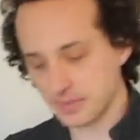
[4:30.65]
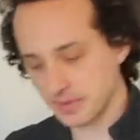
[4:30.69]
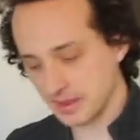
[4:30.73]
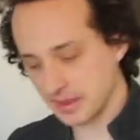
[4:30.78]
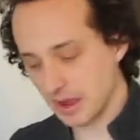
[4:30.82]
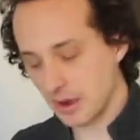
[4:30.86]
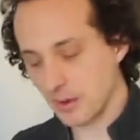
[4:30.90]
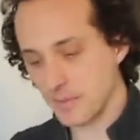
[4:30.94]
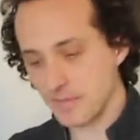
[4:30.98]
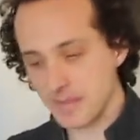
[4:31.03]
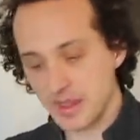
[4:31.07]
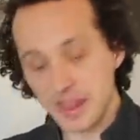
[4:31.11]

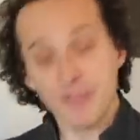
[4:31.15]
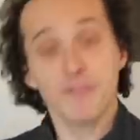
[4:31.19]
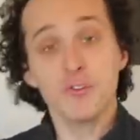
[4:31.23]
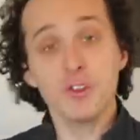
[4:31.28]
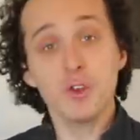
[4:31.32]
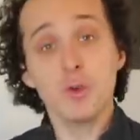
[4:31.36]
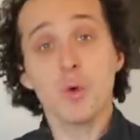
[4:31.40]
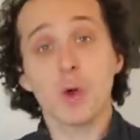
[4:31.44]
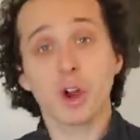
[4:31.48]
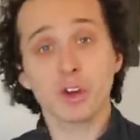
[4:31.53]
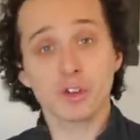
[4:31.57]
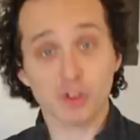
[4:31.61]
Now, if
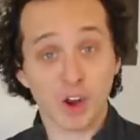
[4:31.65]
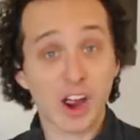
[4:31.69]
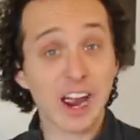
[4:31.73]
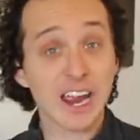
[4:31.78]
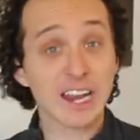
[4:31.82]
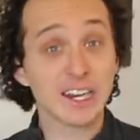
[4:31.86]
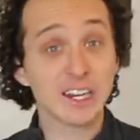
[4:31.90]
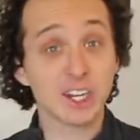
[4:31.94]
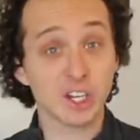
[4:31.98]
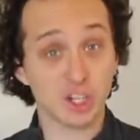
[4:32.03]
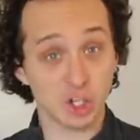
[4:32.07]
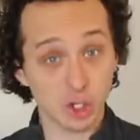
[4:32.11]
you are
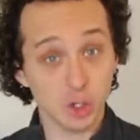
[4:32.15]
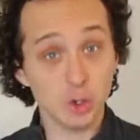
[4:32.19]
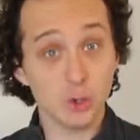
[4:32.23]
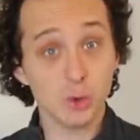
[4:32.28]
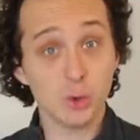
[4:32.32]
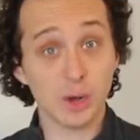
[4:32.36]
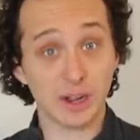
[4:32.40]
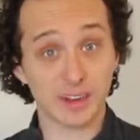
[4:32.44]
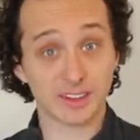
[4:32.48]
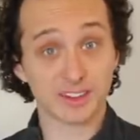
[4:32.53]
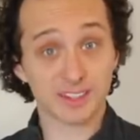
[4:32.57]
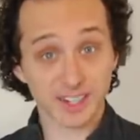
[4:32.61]
trying to
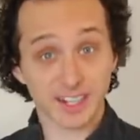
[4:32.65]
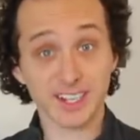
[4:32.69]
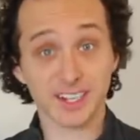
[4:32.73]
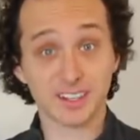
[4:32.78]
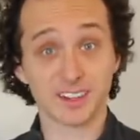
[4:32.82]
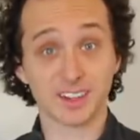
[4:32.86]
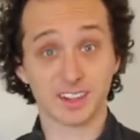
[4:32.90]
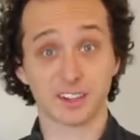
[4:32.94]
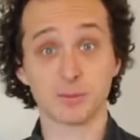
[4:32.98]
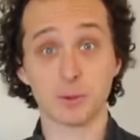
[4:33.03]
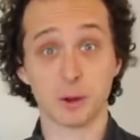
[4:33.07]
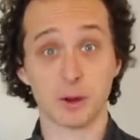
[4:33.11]
do a science
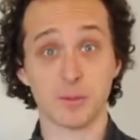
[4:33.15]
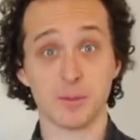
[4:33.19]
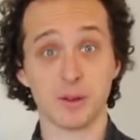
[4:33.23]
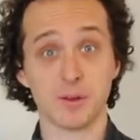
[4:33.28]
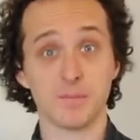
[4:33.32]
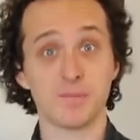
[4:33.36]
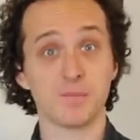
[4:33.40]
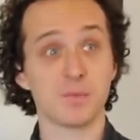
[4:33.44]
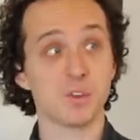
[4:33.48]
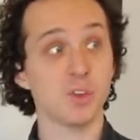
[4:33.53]
experiment,